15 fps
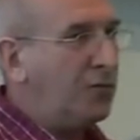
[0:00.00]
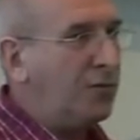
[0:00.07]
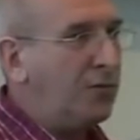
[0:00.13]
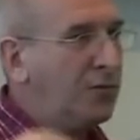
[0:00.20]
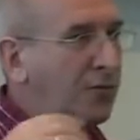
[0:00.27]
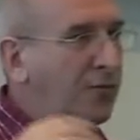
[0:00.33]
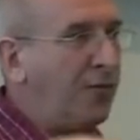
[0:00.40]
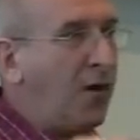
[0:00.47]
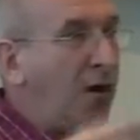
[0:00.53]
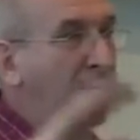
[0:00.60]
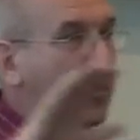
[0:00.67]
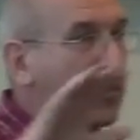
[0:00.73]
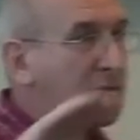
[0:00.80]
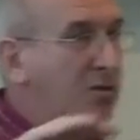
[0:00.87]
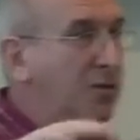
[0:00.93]
the
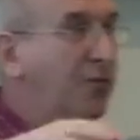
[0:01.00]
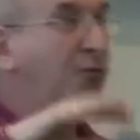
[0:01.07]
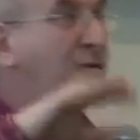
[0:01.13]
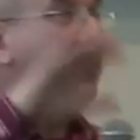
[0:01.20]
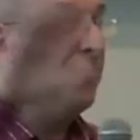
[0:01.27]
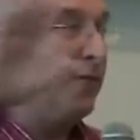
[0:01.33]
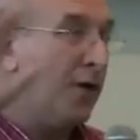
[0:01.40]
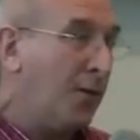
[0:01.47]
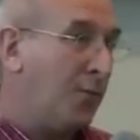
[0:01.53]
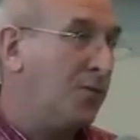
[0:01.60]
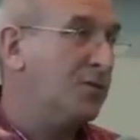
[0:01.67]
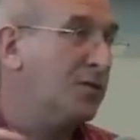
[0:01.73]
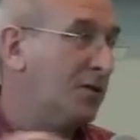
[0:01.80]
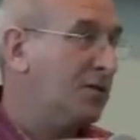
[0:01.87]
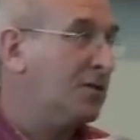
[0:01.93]
farmers, the free
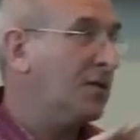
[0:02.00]
farmers that